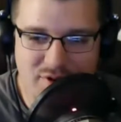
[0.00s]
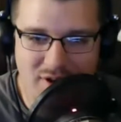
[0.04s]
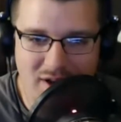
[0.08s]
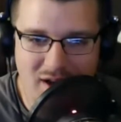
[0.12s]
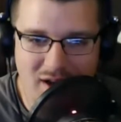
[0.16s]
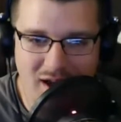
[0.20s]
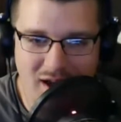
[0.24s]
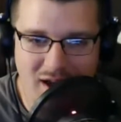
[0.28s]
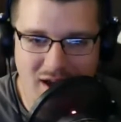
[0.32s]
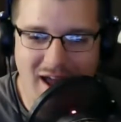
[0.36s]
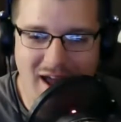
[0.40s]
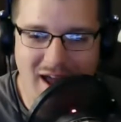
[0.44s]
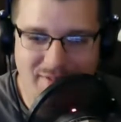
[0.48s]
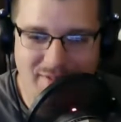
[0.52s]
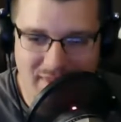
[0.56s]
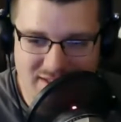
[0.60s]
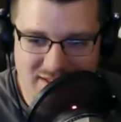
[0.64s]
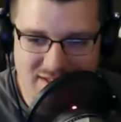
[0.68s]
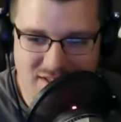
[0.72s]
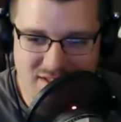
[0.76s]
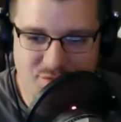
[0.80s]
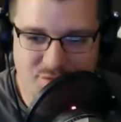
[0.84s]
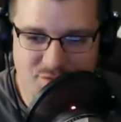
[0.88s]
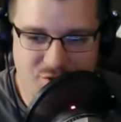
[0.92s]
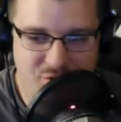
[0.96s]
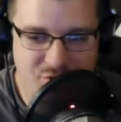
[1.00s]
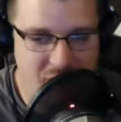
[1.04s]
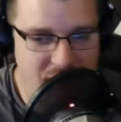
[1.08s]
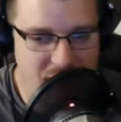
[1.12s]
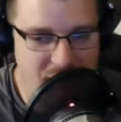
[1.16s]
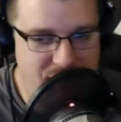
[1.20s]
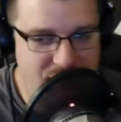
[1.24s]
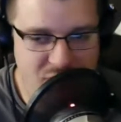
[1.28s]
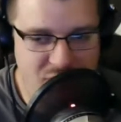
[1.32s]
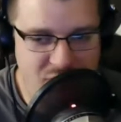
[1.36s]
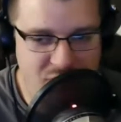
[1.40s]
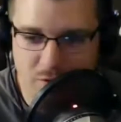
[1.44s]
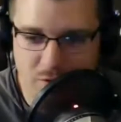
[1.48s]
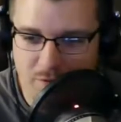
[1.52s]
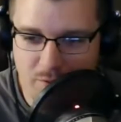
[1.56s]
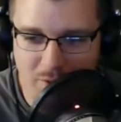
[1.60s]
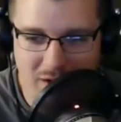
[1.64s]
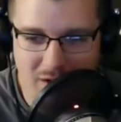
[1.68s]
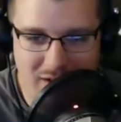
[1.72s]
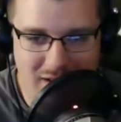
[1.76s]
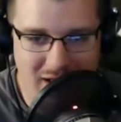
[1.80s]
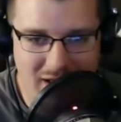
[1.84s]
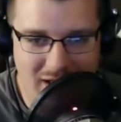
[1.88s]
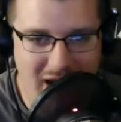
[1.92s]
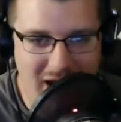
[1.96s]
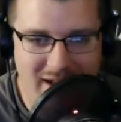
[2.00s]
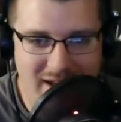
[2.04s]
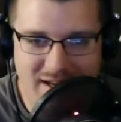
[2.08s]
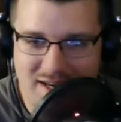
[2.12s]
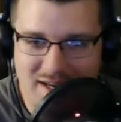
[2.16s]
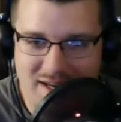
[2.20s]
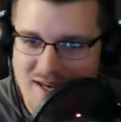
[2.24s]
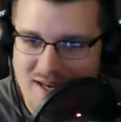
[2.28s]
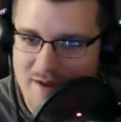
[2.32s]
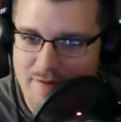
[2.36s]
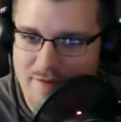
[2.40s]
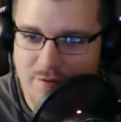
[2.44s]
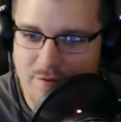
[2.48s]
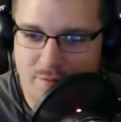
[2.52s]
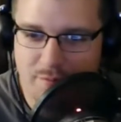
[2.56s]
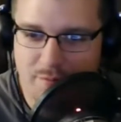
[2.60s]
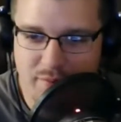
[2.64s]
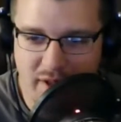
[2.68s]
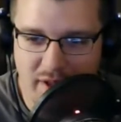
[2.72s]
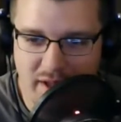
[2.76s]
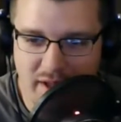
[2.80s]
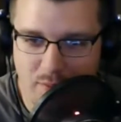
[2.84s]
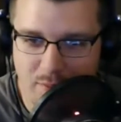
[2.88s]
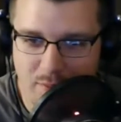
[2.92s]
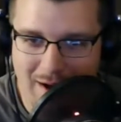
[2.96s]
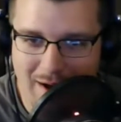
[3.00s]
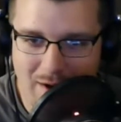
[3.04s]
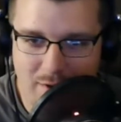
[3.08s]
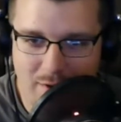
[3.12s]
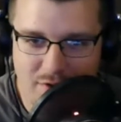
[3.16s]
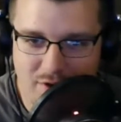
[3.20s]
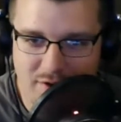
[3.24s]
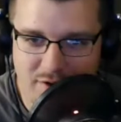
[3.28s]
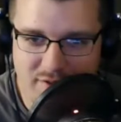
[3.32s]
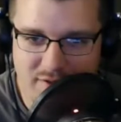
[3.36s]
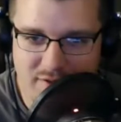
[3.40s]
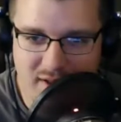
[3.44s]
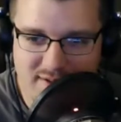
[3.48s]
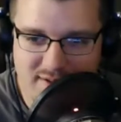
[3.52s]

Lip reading: I had that subscription going for a while. I never played WoW during that